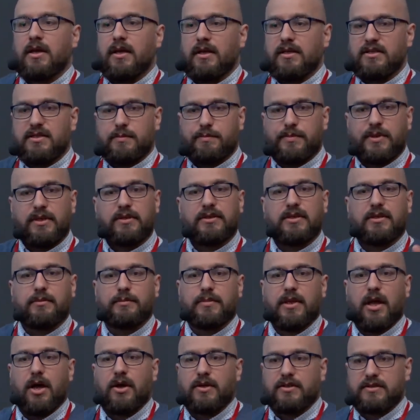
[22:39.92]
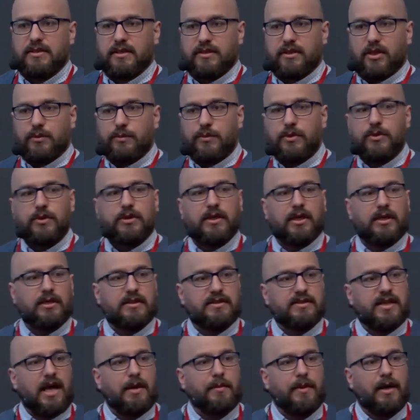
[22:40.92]
it's building blocks that communicate
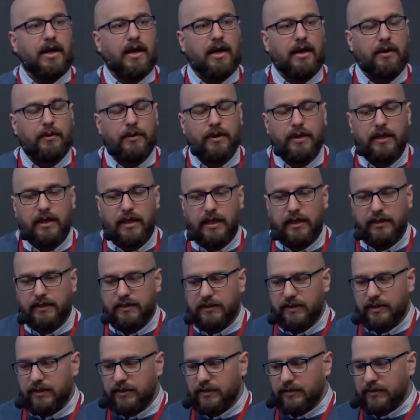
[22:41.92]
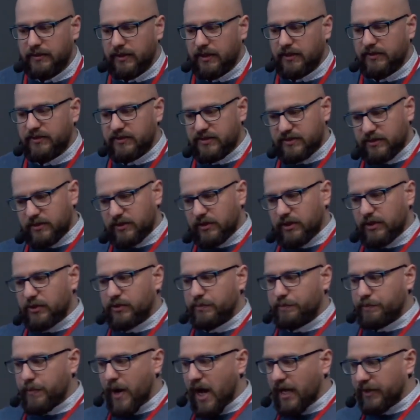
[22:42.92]
somehow, and there's clear
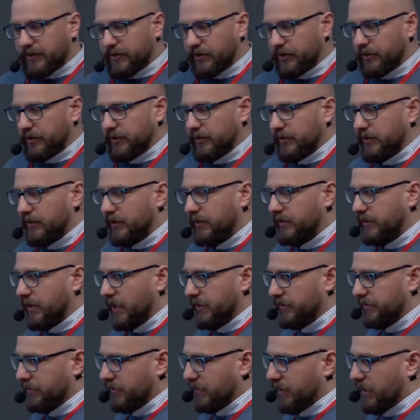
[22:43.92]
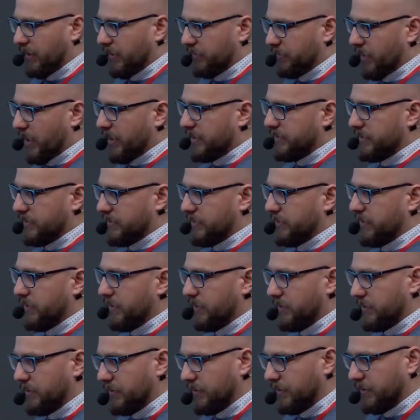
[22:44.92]
pattern that arises
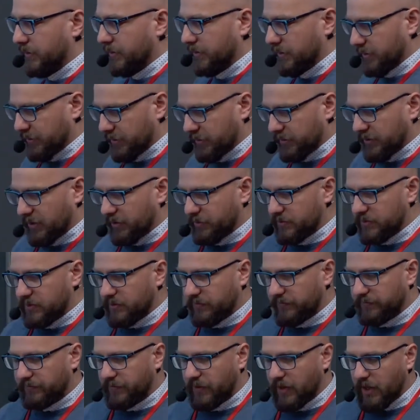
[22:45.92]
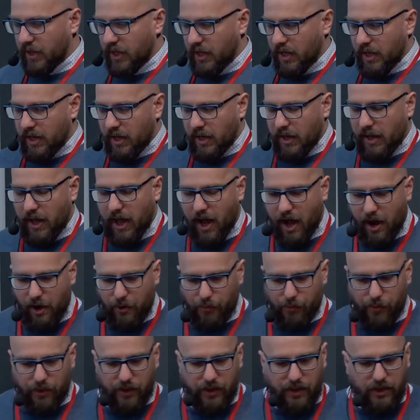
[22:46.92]
here in terms of
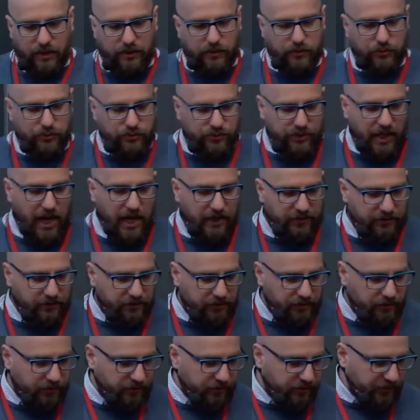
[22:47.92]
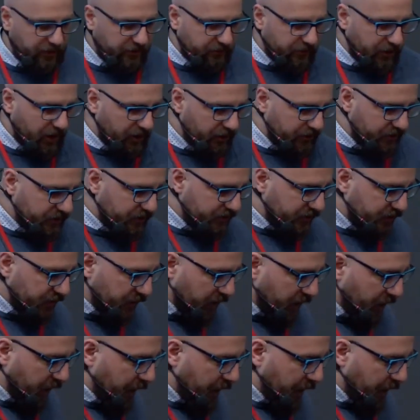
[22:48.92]
how you should handle concurrency.